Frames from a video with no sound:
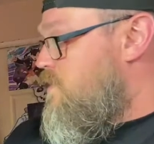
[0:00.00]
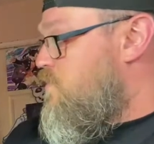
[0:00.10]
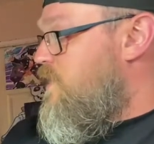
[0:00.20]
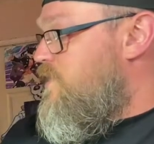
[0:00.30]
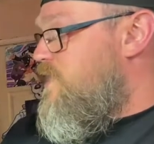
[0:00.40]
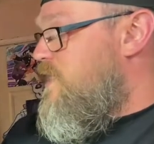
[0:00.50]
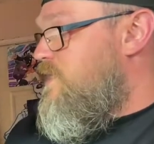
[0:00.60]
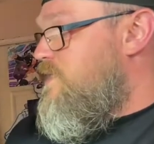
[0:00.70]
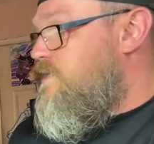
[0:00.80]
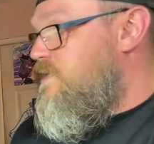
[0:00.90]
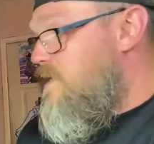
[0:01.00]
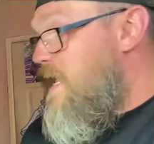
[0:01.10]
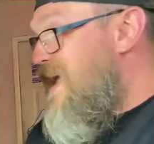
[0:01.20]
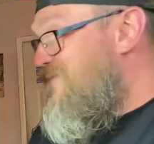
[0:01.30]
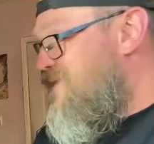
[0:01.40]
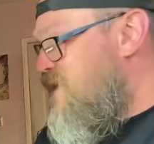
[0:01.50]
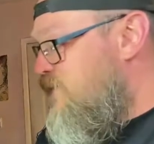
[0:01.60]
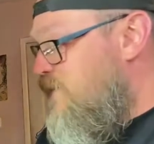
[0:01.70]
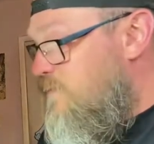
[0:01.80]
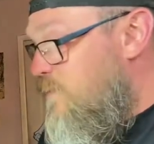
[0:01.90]
which is empty if
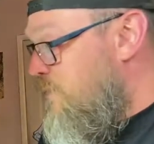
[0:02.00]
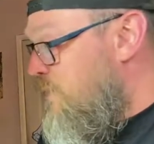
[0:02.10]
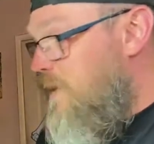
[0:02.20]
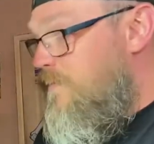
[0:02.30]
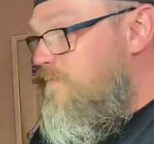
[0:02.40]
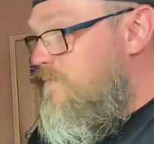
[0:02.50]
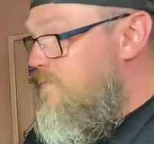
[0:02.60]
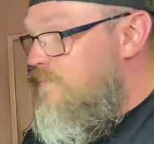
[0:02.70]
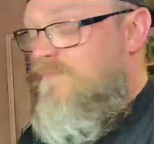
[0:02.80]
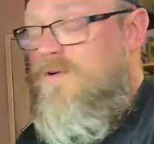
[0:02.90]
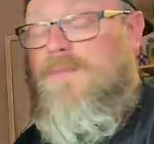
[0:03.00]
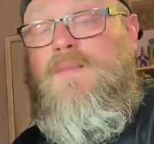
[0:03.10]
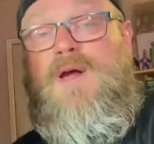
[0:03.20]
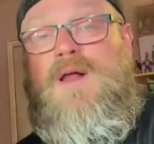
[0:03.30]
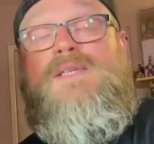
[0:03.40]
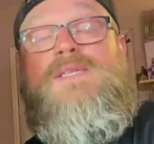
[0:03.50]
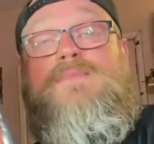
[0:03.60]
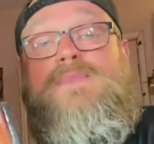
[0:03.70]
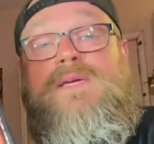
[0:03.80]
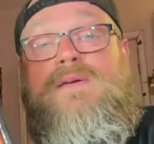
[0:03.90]
I remember. Yep, if I remember rightly, it's
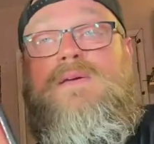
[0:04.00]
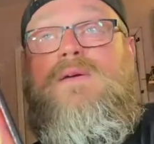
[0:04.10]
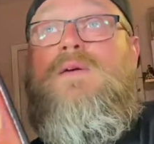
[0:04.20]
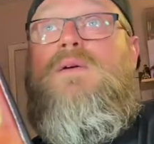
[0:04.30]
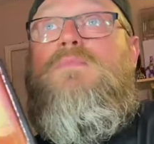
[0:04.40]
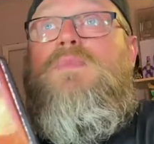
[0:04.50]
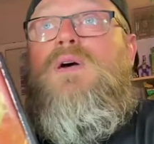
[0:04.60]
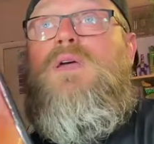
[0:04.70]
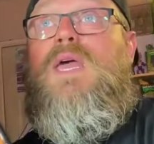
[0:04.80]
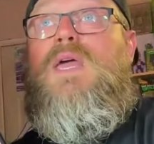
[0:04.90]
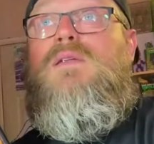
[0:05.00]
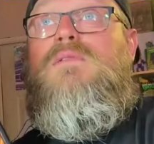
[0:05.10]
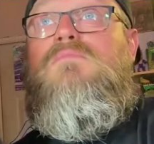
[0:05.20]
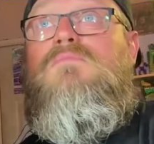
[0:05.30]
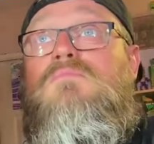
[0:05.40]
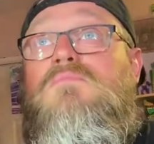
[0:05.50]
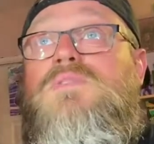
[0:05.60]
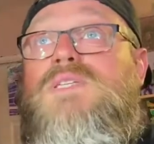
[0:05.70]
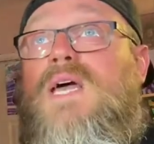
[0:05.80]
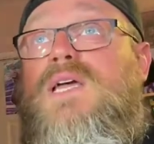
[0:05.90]
empty. But again, it's
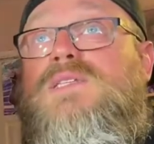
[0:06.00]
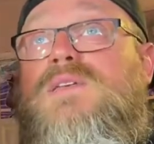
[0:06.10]
a nice